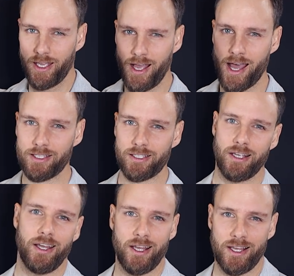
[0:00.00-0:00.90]
Hey guys,
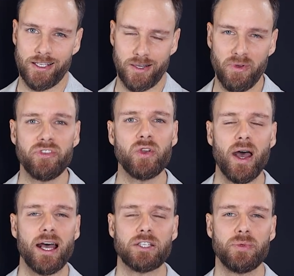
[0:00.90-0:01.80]
some of
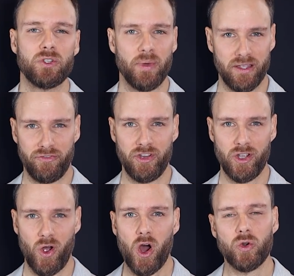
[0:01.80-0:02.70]
you asked me to make a
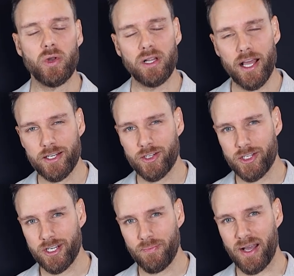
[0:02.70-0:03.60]
video on
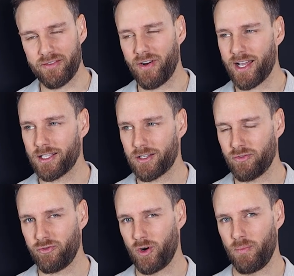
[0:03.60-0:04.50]
relationship advice
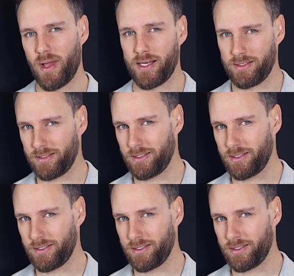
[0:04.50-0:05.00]
for men.